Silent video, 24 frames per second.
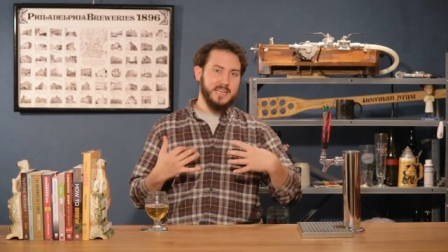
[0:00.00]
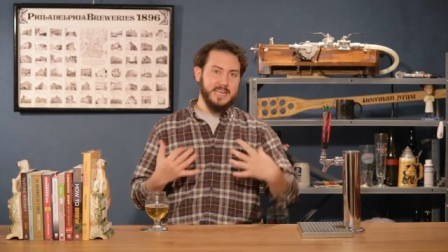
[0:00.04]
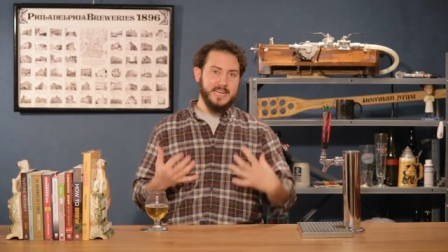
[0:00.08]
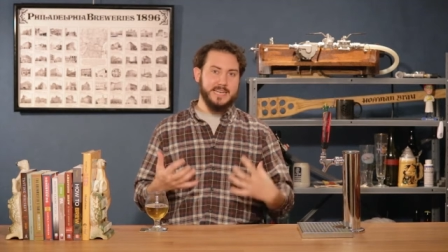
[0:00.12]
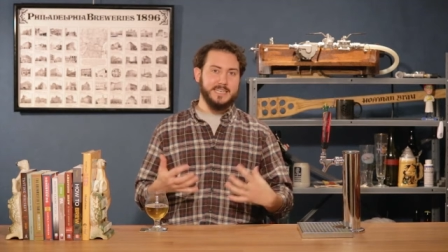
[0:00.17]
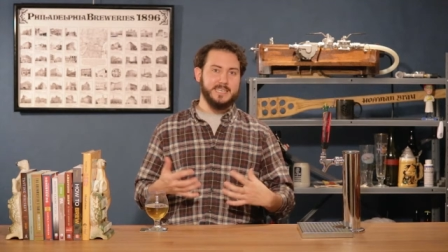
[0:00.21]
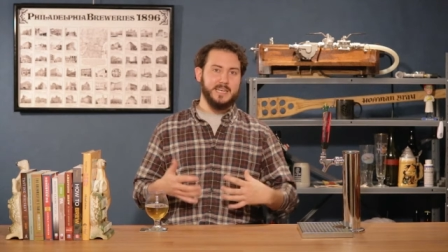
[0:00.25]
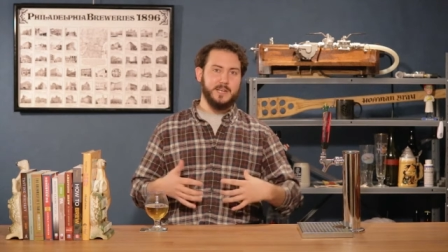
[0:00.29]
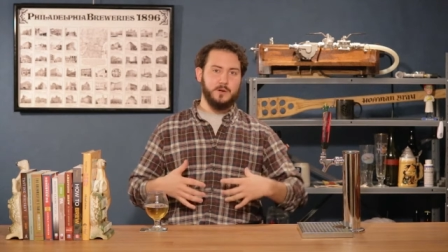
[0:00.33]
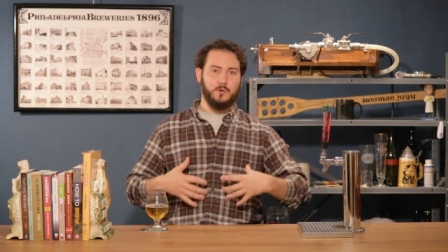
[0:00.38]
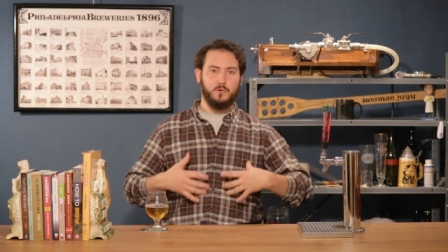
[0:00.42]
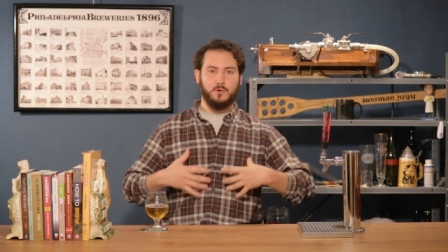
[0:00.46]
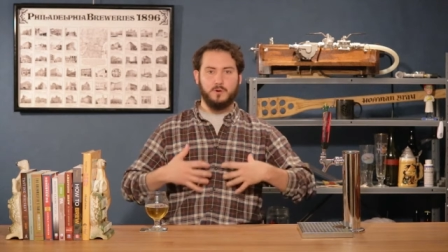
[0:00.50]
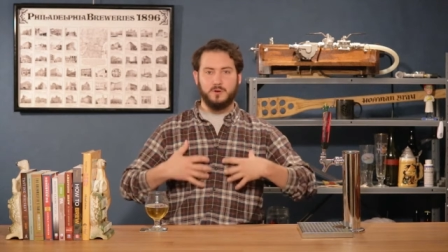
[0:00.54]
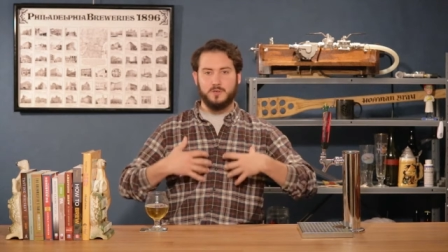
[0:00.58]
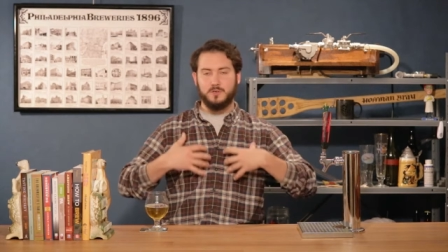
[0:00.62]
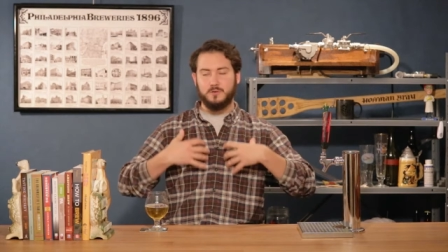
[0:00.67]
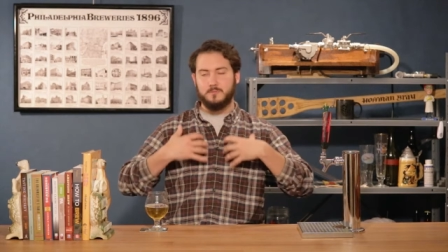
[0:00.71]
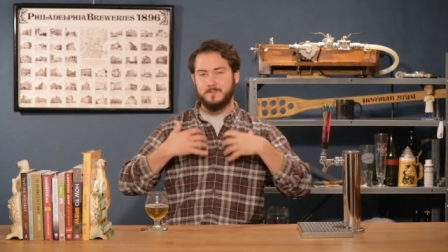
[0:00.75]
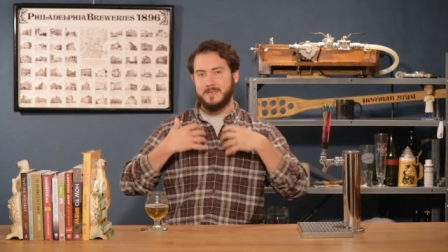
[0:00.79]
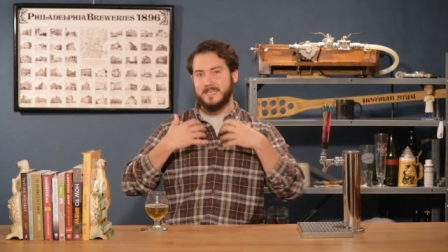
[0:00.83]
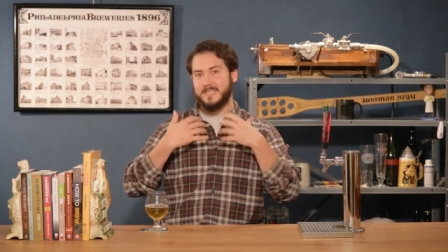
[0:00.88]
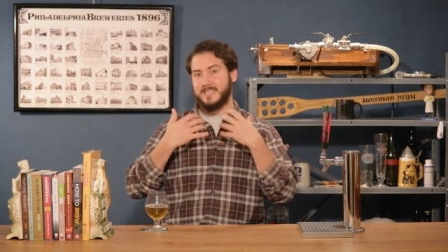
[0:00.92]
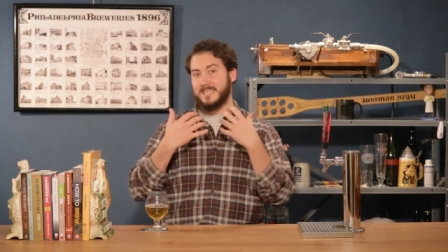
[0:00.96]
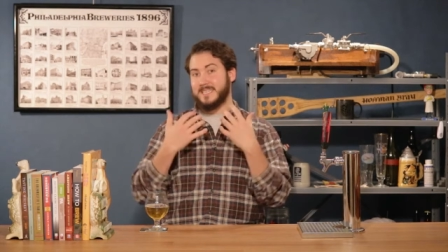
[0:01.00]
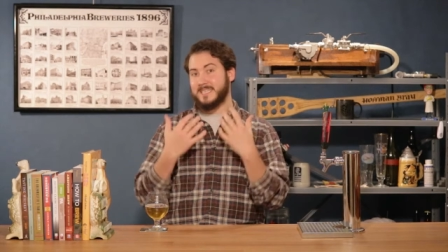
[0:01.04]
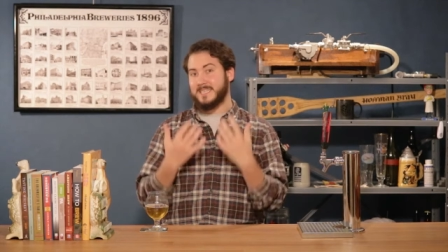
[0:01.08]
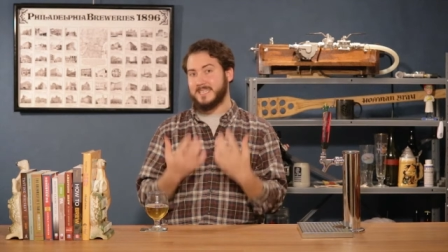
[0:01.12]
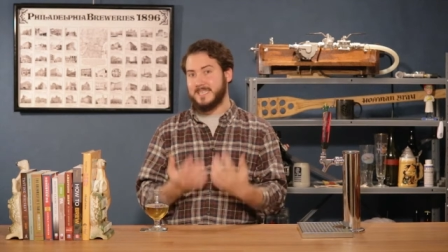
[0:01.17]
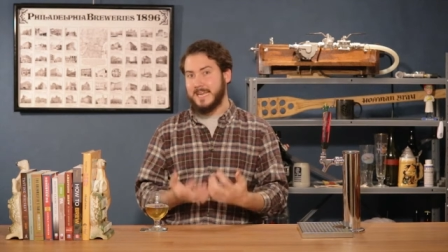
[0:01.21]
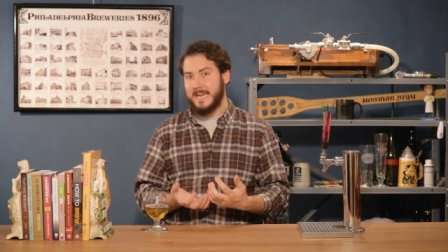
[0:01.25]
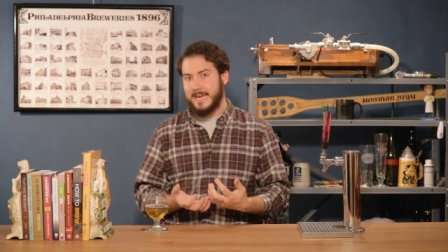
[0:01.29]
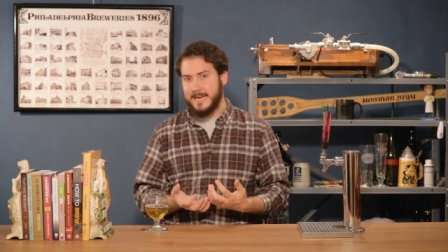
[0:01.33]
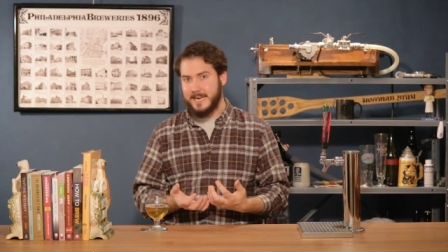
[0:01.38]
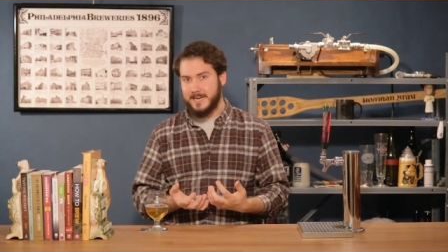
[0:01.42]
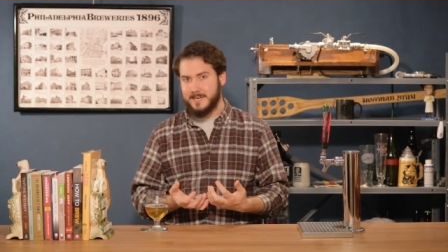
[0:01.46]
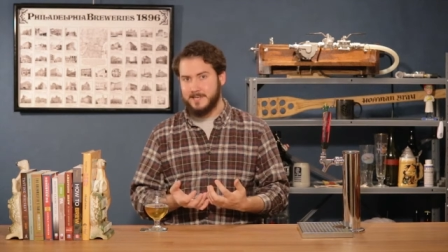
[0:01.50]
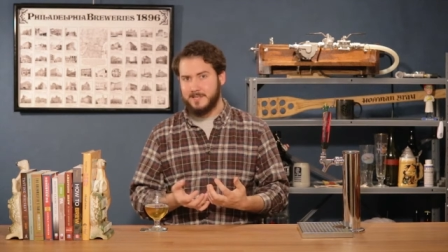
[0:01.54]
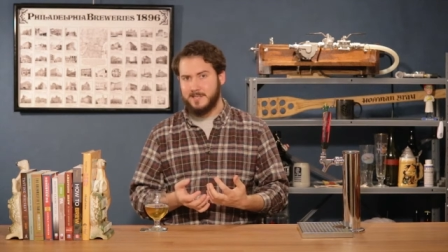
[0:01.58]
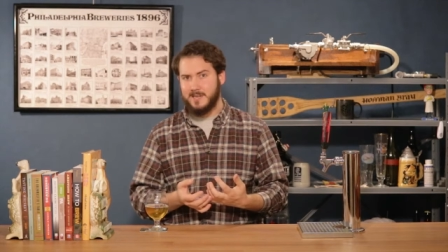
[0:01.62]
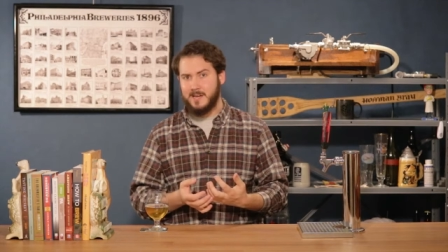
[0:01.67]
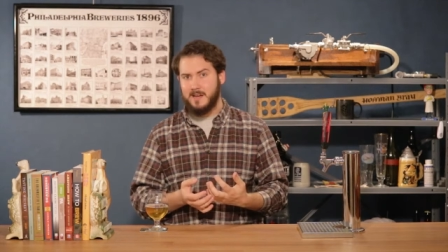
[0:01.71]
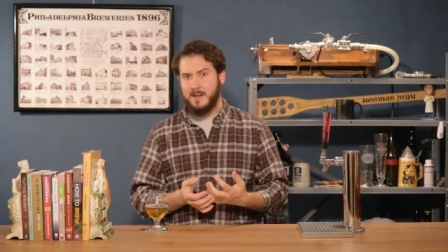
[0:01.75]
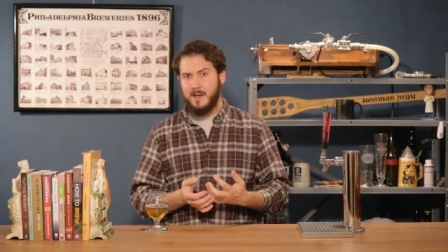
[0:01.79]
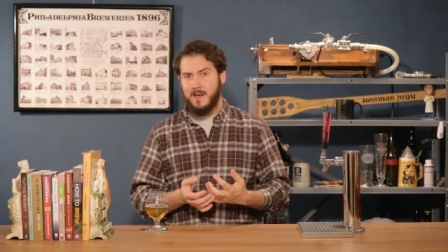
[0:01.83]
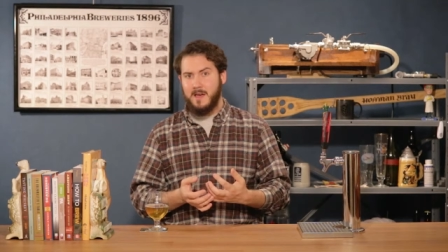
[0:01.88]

eat in order to be sustained.